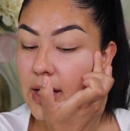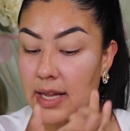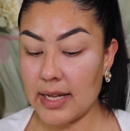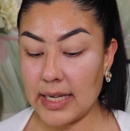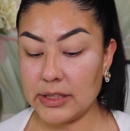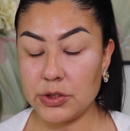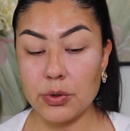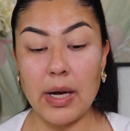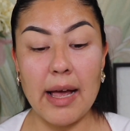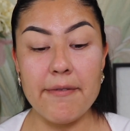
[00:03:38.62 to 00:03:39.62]
And I
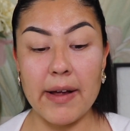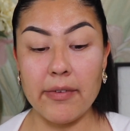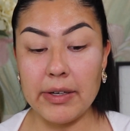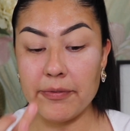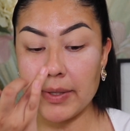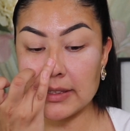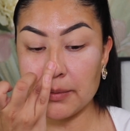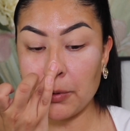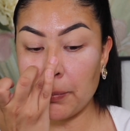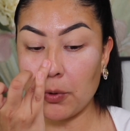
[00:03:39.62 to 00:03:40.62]
do have very
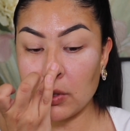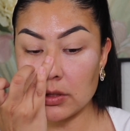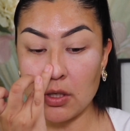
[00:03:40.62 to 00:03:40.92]
visible pores